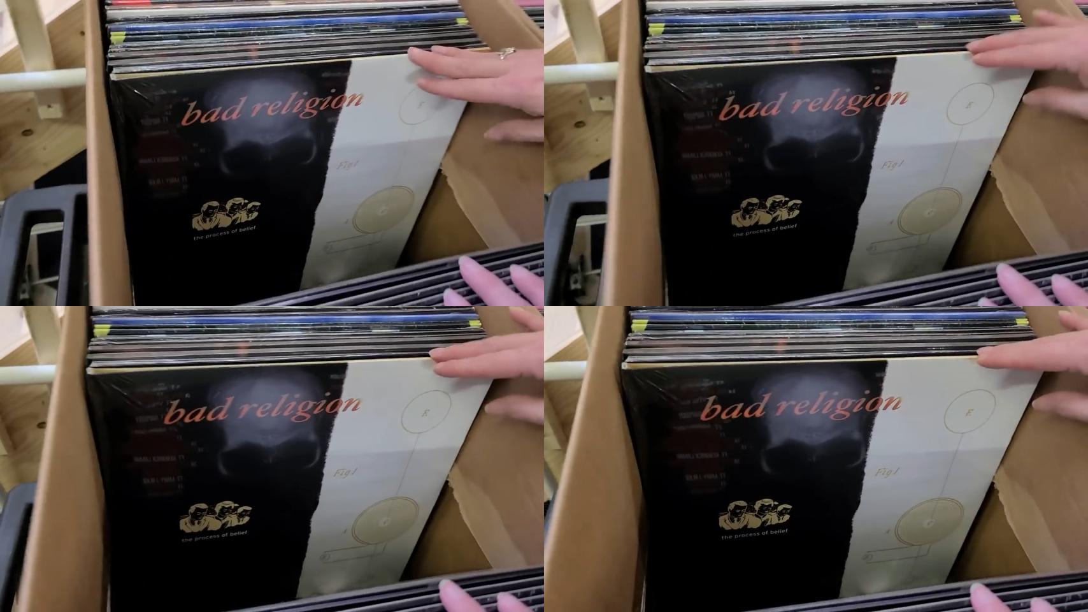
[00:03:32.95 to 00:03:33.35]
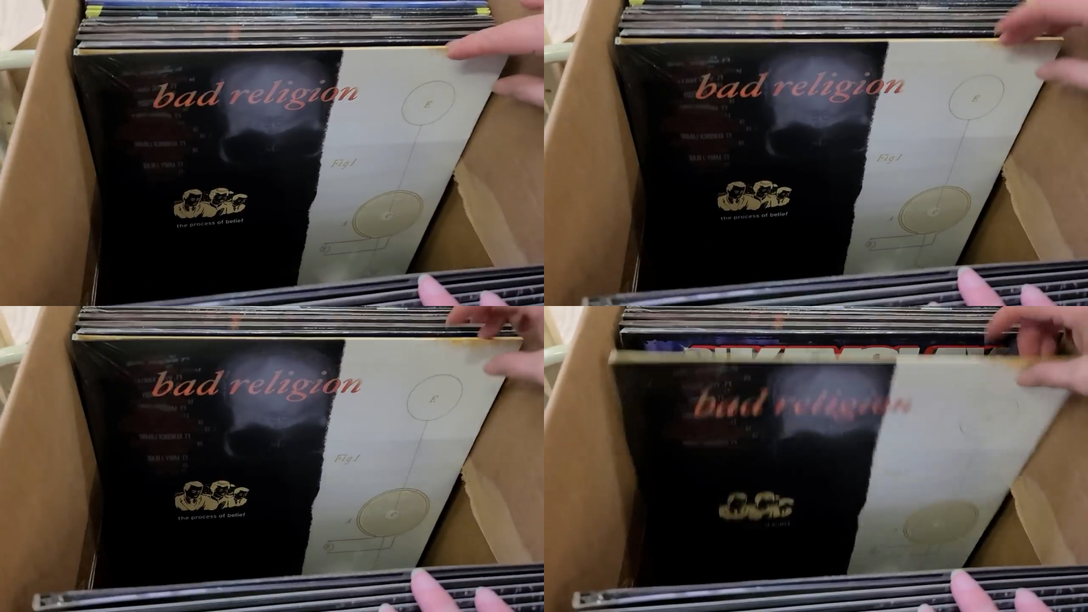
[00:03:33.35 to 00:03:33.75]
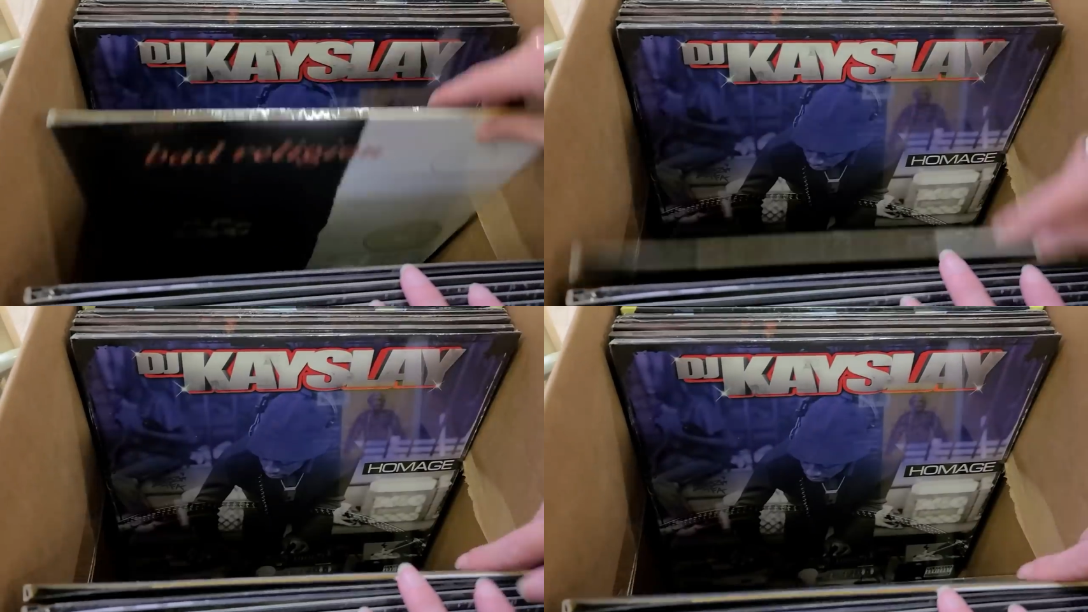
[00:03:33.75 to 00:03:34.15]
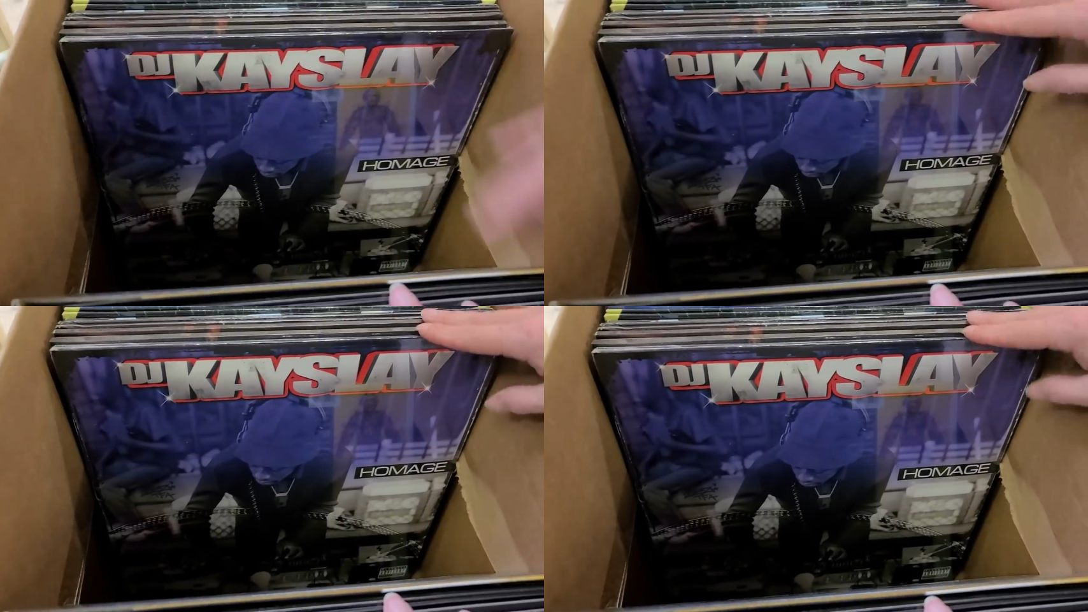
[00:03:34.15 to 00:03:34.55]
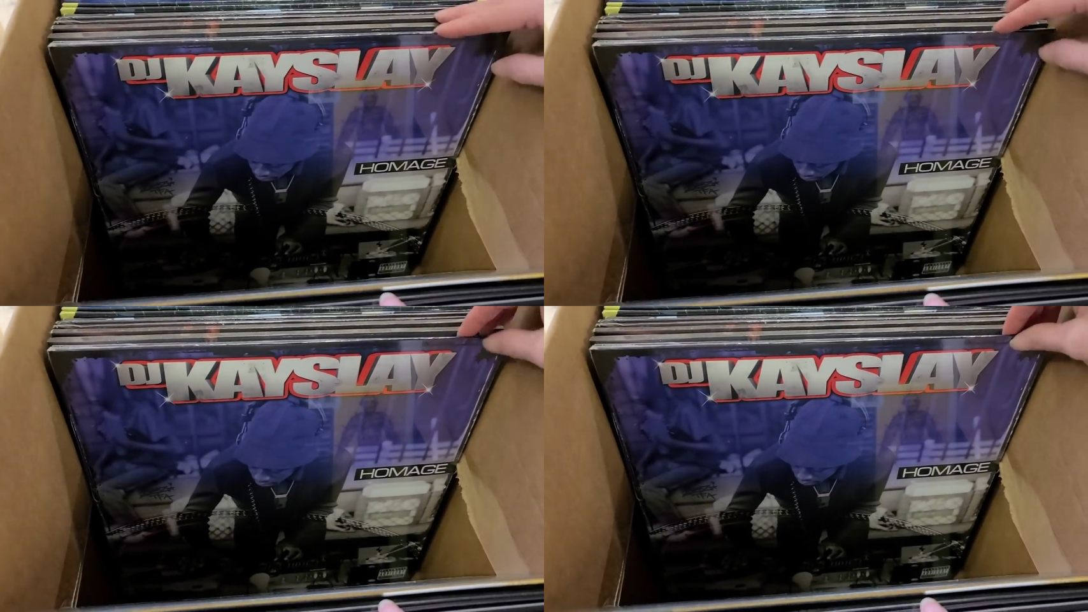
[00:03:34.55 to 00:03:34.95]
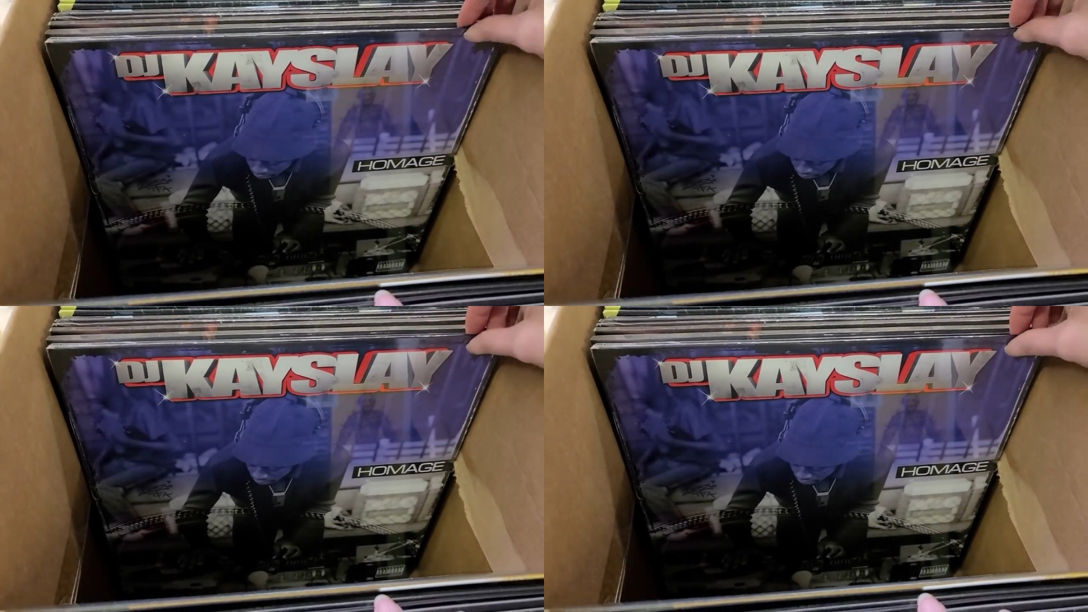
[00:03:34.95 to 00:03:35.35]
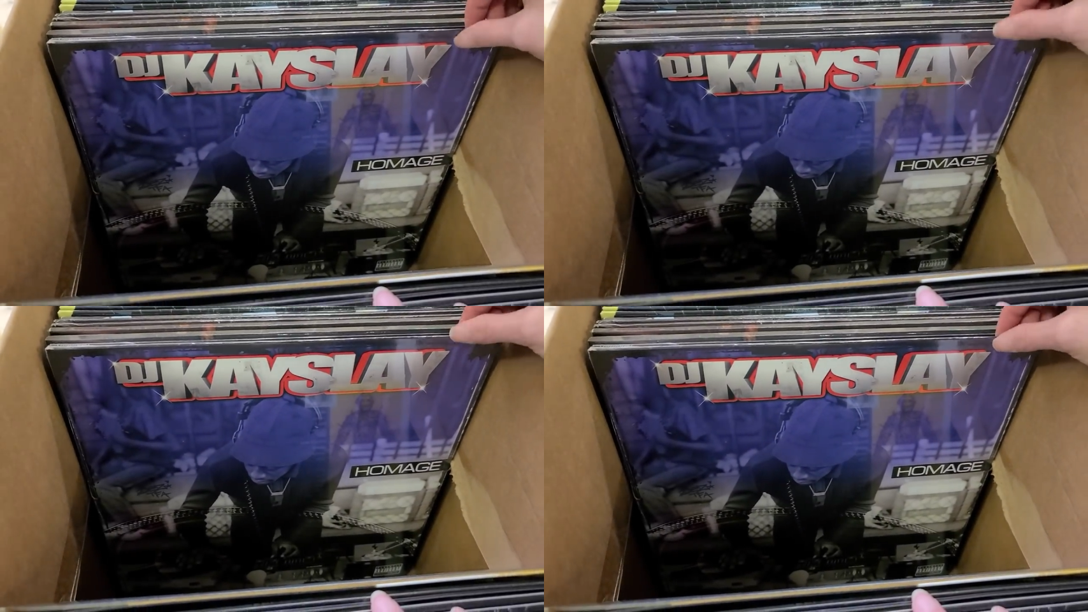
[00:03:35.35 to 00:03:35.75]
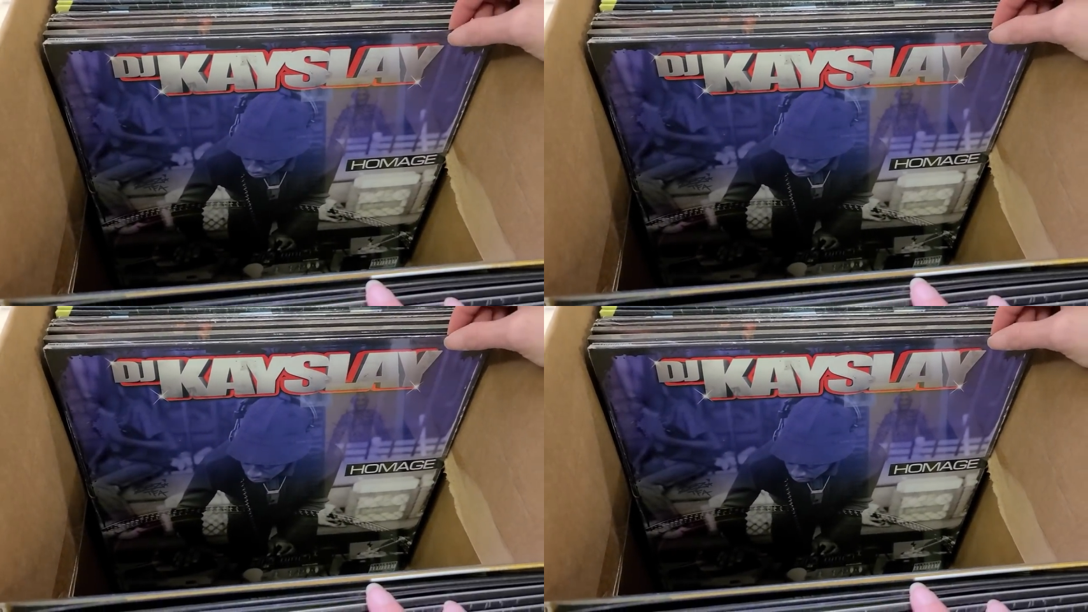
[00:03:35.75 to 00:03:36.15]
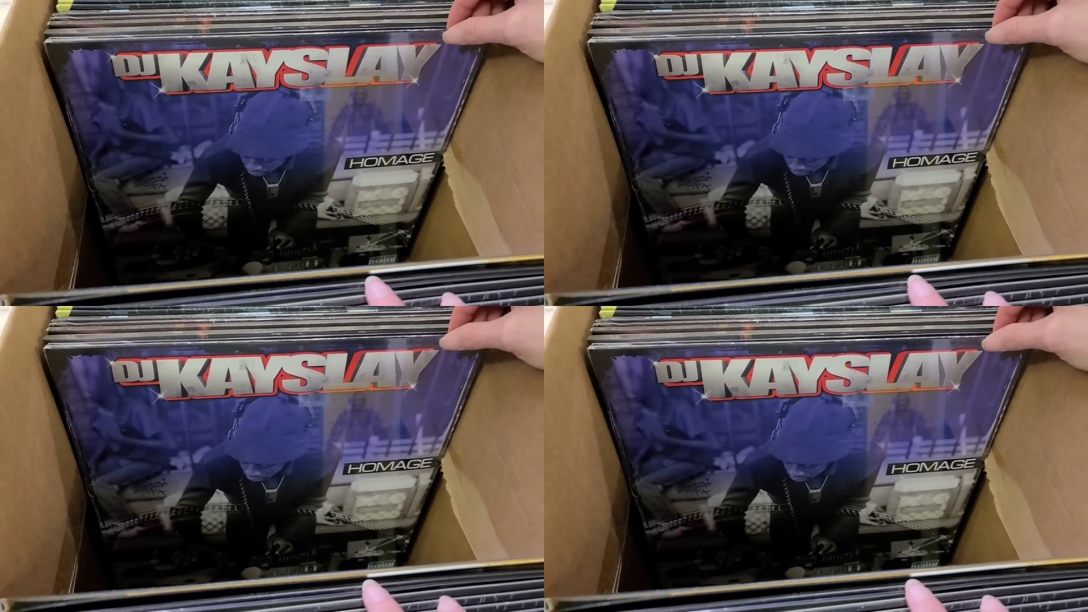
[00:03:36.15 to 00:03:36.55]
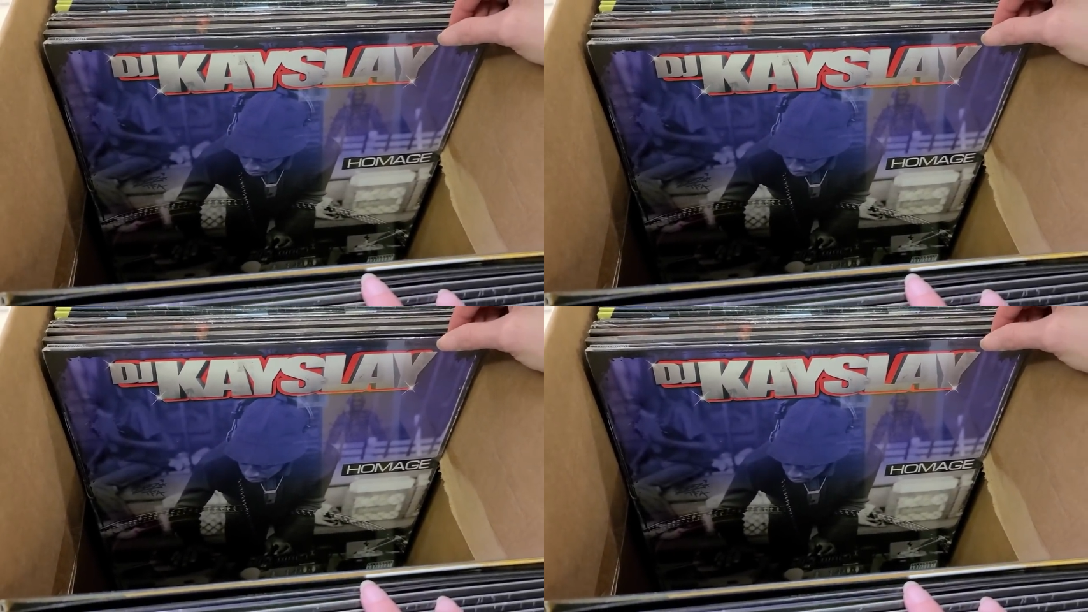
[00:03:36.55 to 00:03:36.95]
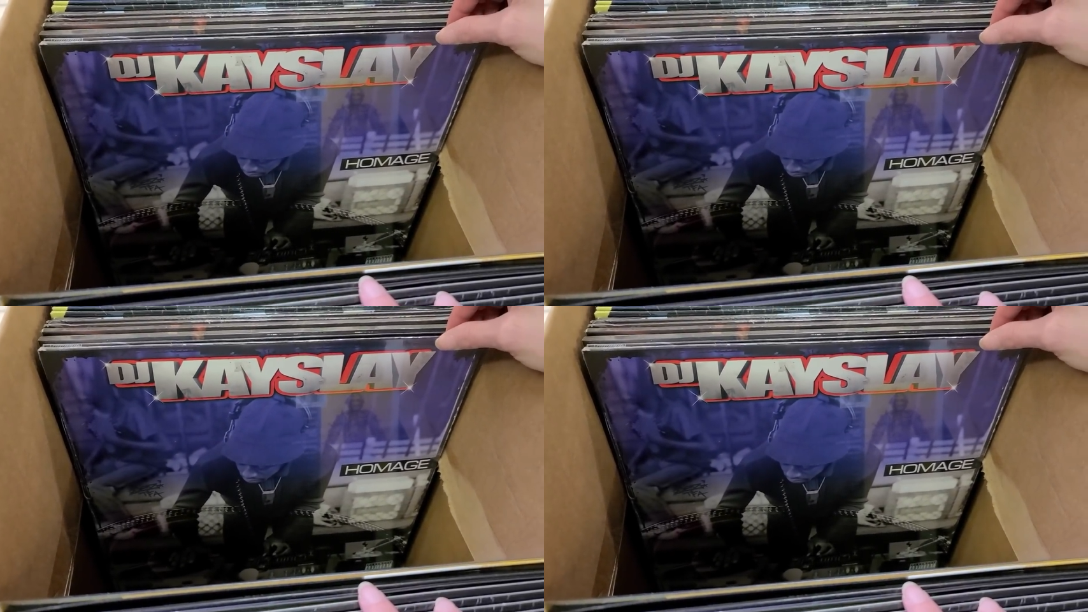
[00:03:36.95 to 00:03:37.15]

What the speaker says: Nobody's mouth can be seen.